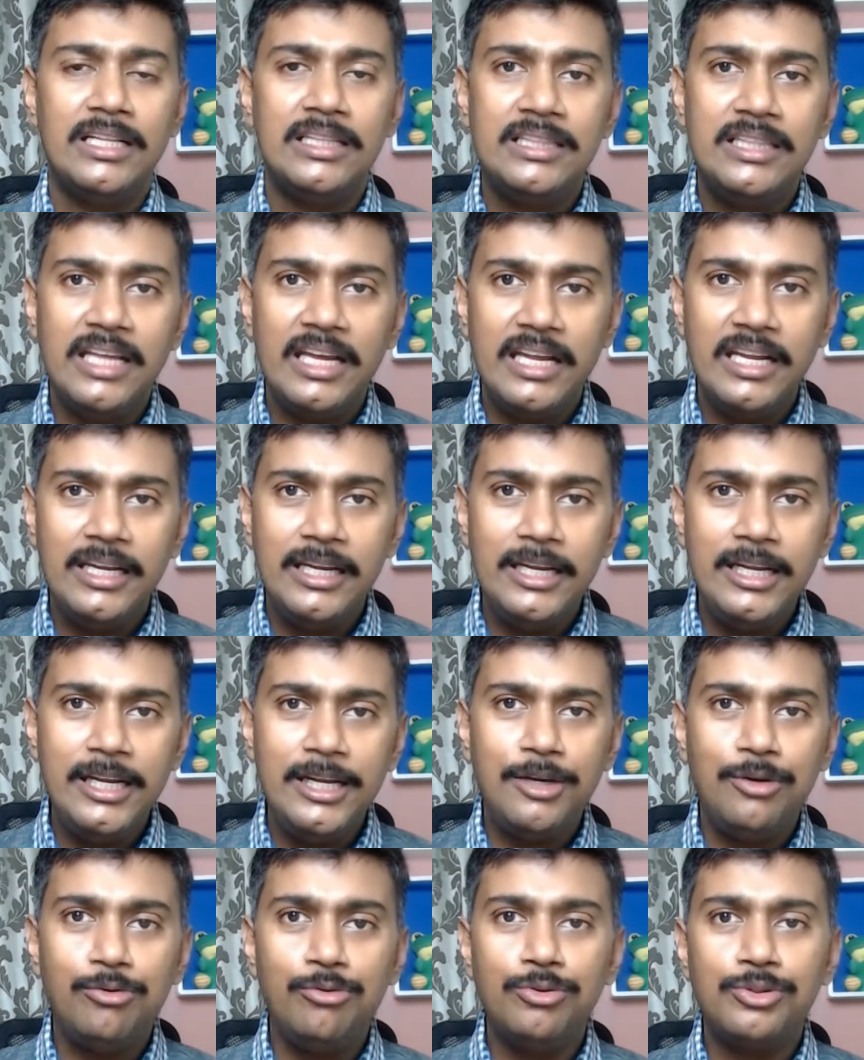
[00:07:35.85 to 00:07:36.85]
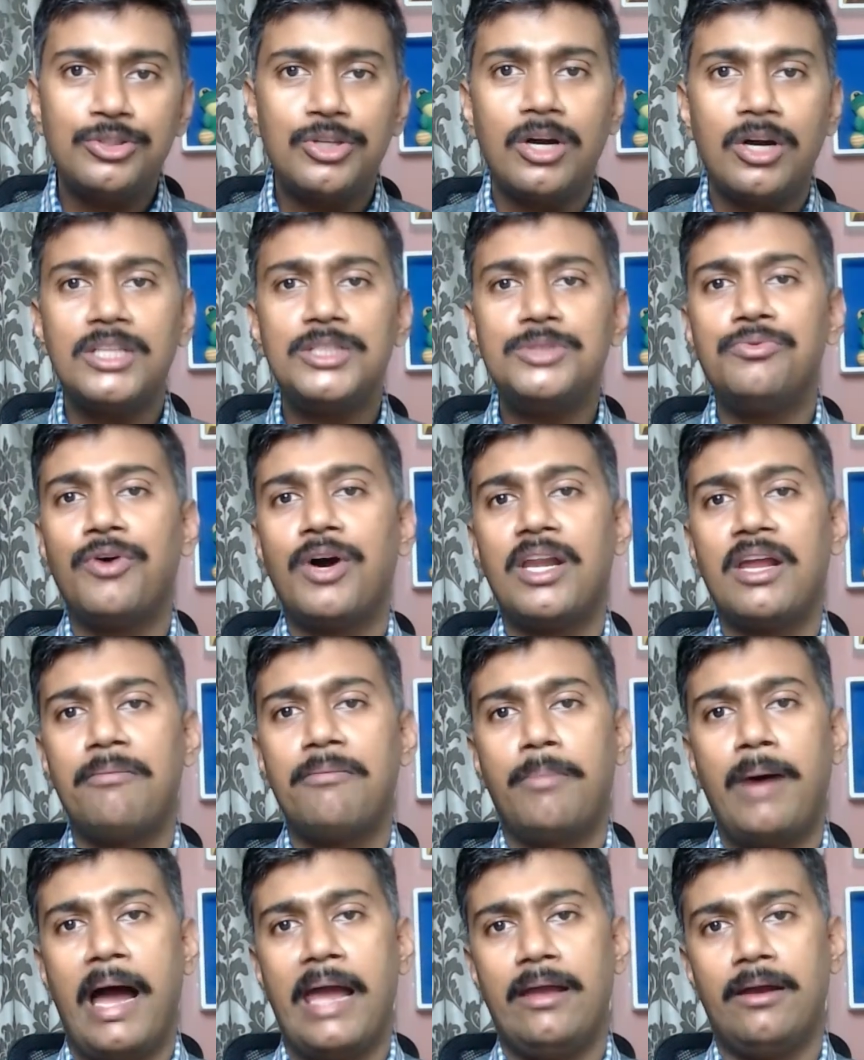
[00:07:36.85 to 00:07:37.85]
they need to search for a
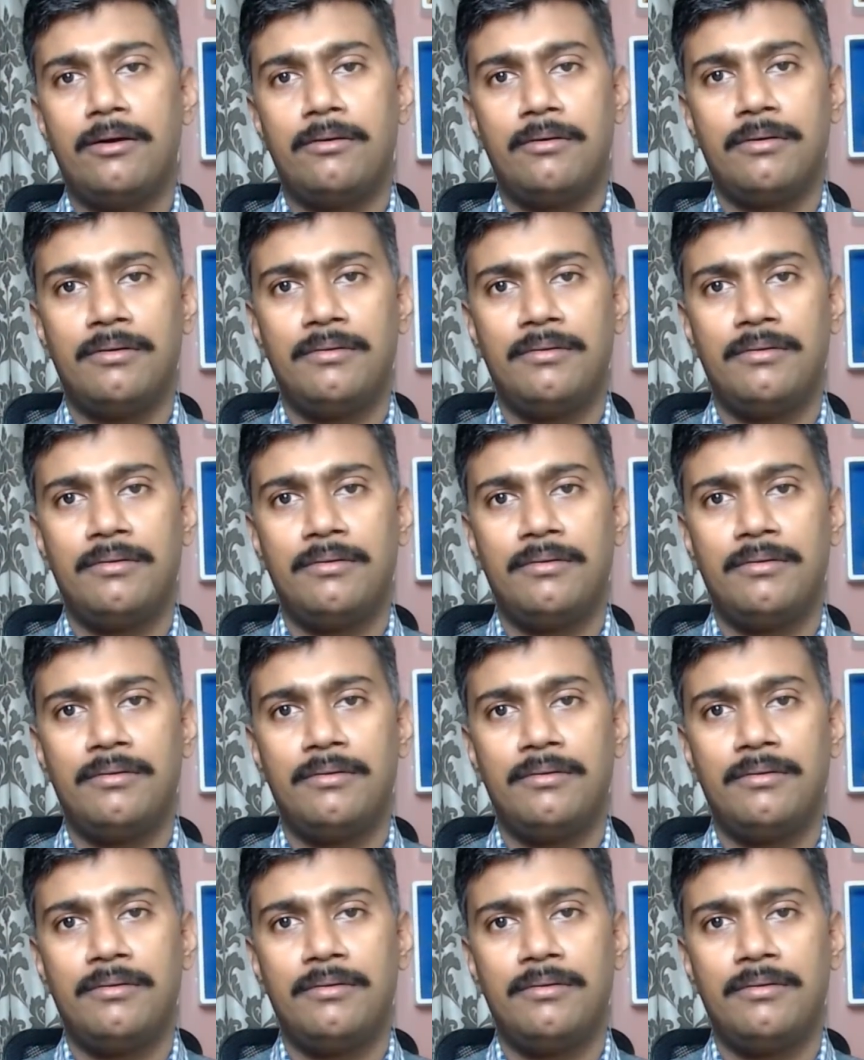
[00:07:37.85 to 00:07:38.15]
buyer.